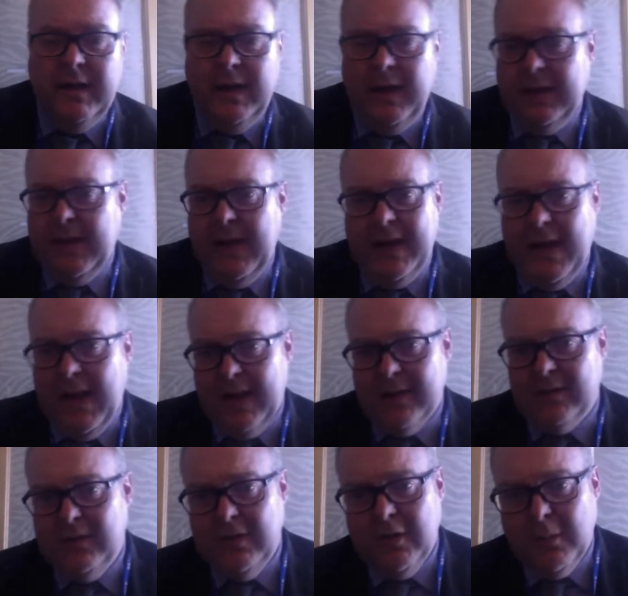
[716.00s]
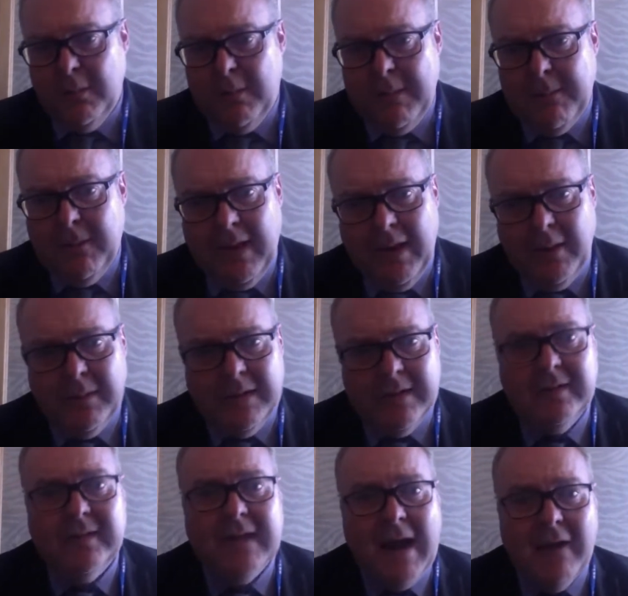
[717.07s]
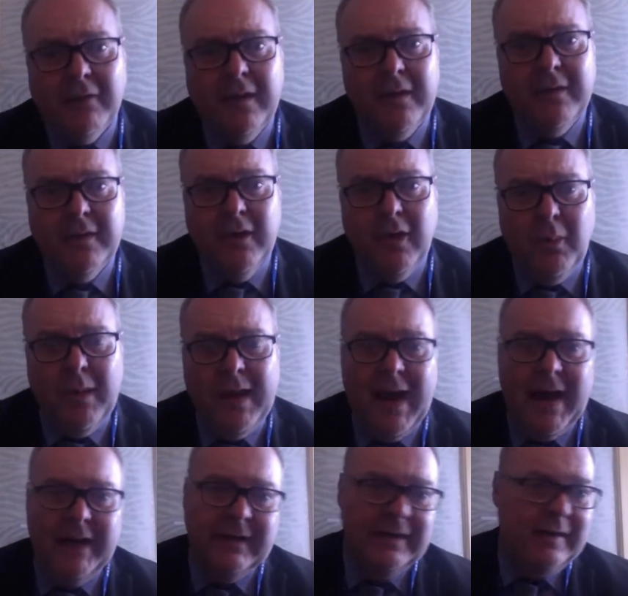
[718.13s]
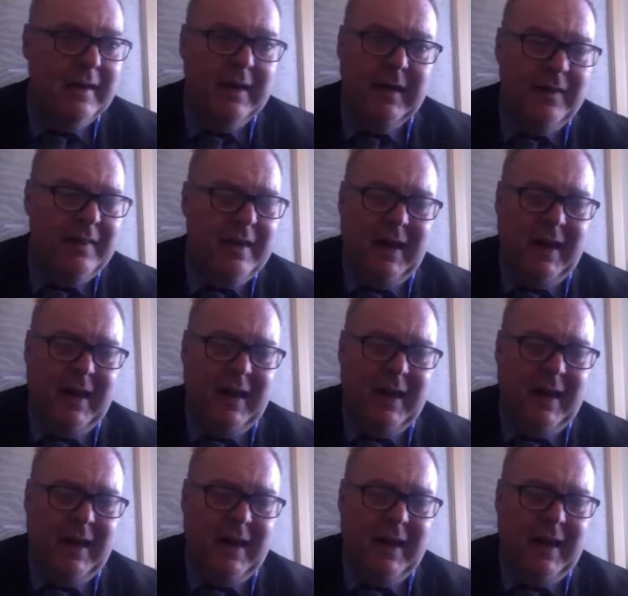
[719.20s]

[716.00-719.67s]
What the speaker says: Again, I asked the young people how many staff they thought we had, and they